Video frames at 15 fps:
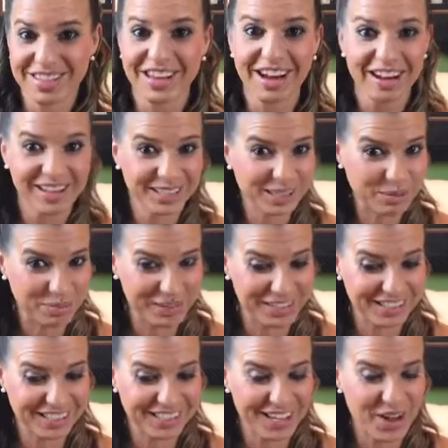the
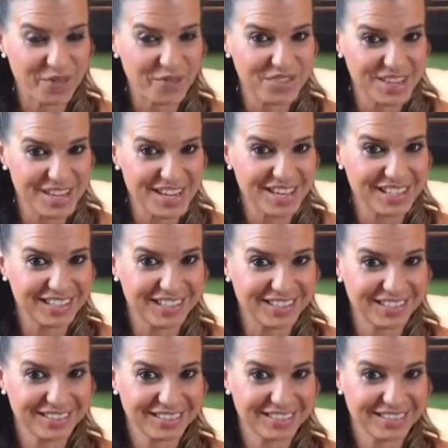husbands of these